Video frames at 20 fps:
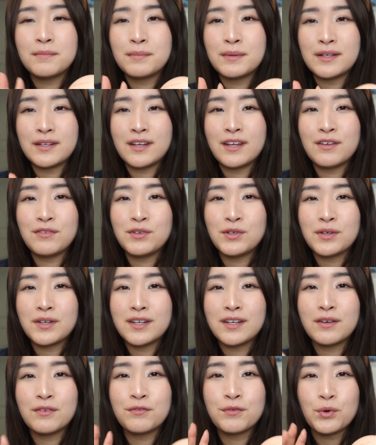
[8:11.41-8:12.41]
But if you
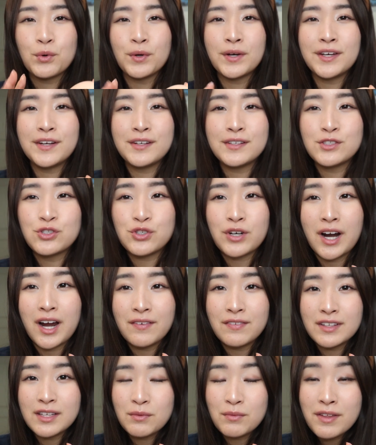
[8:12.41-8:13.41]
can avoid
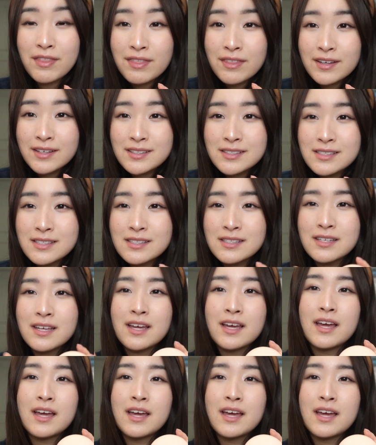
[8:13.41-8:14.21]
traveling with this,